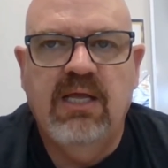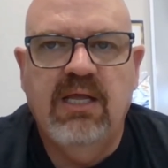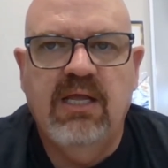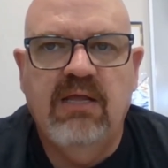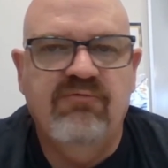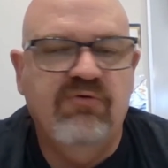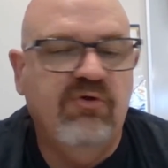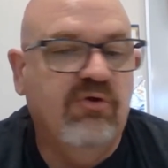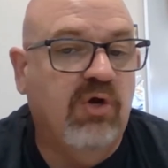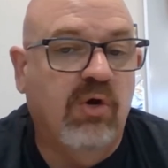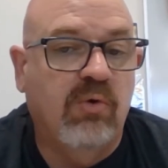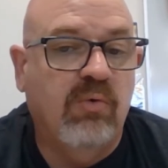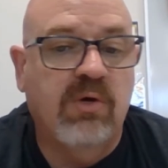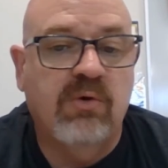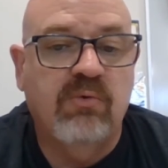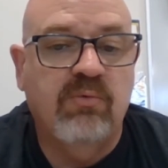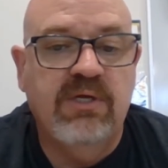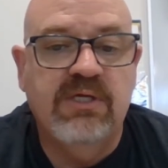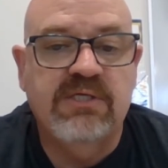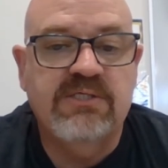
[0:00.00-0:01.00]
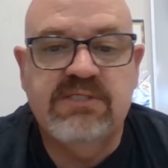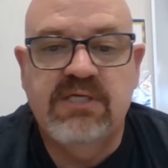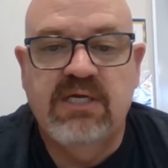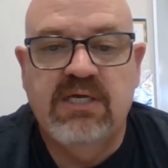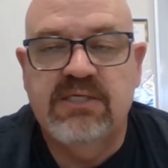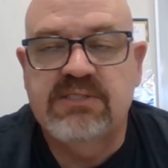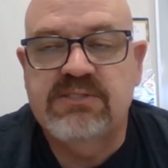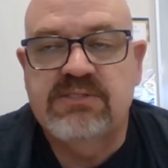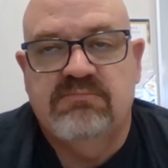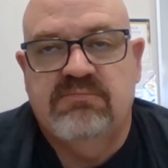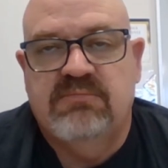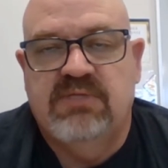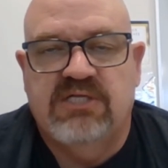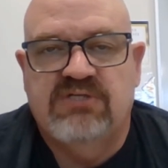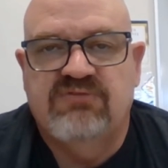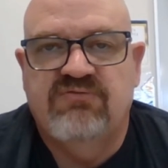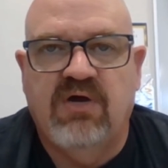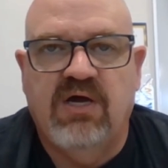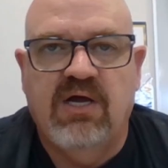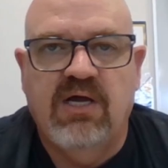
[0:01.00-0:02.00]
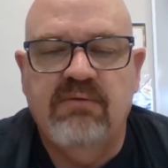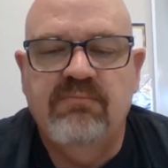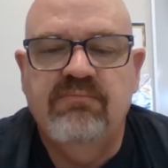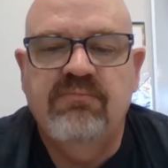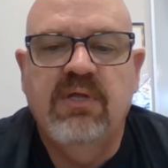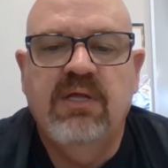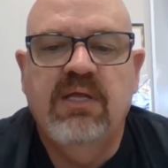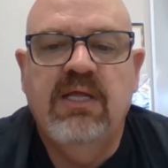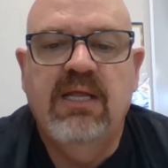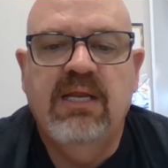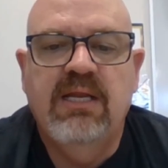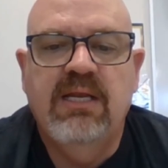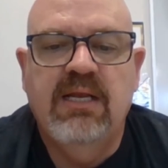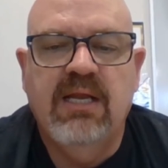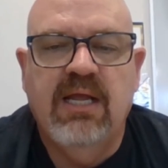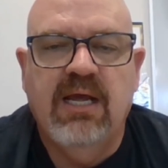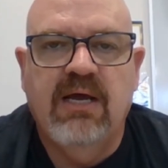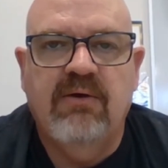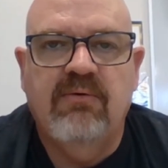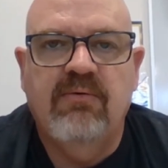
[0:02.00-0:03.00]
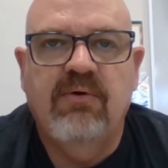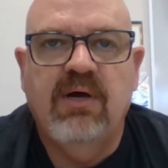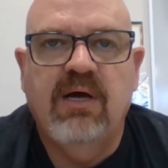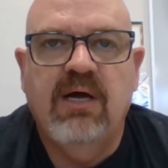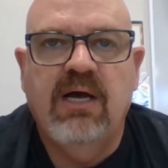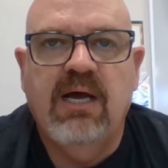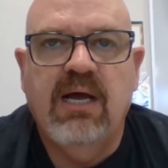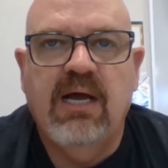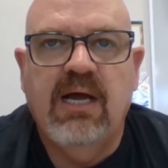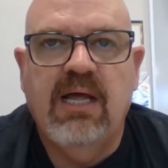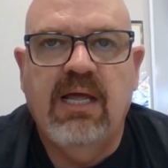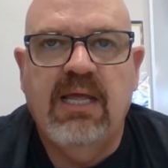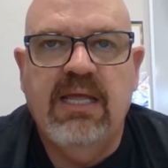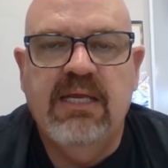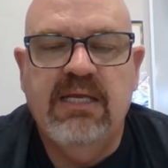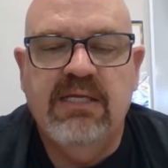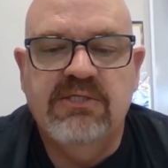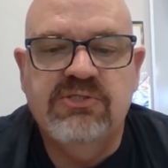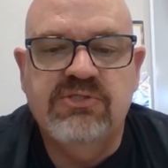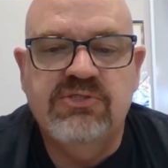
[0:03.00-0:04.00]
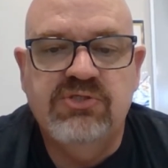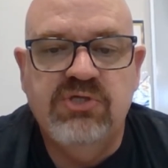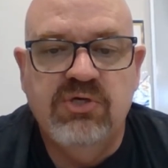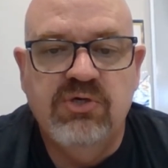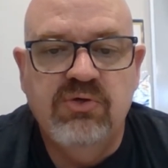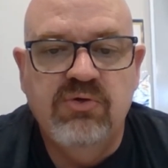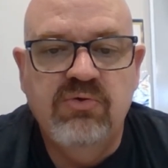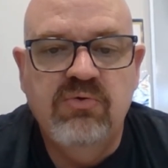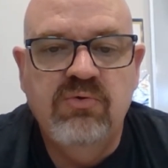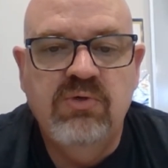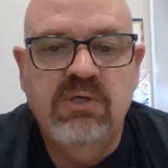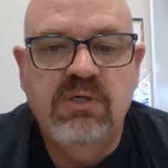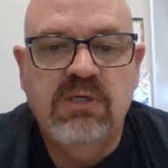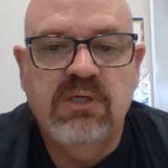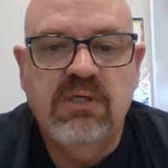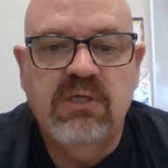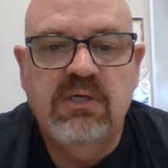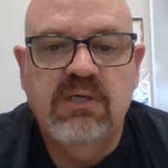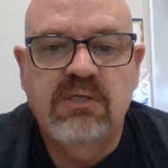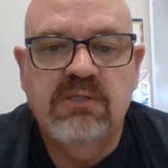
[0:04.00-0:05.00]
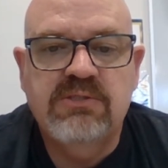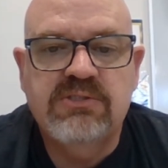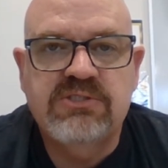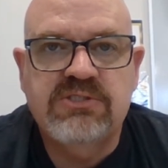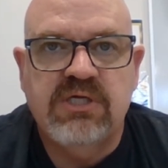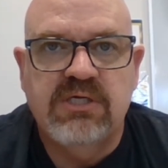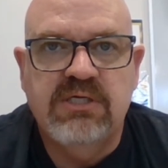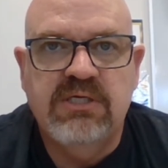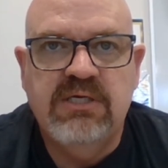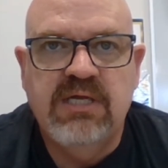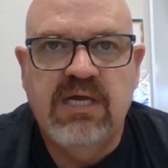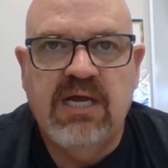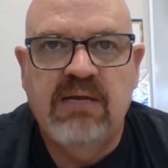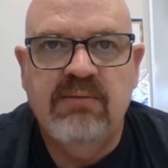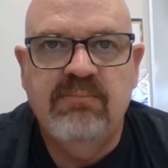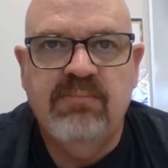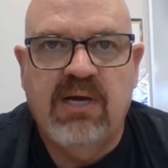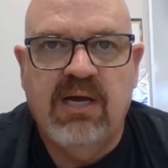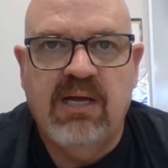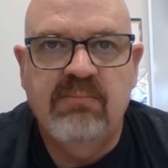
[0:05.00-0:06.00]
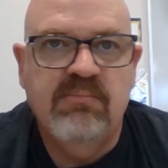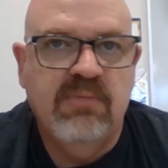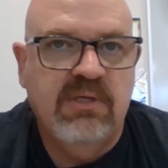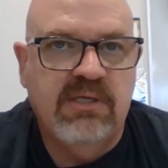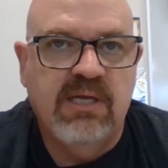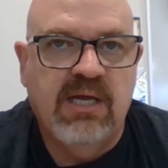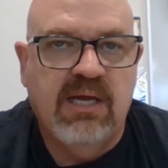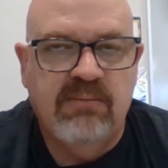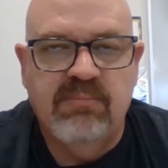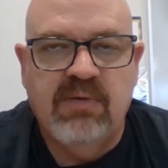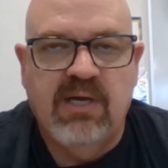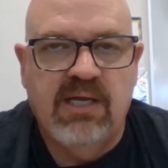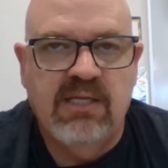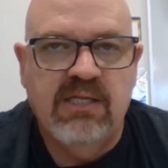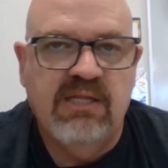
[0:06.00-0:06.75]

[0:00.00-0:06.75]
If you don't want to reassess, that's fine. Now, it is due Sunday night by midnight, by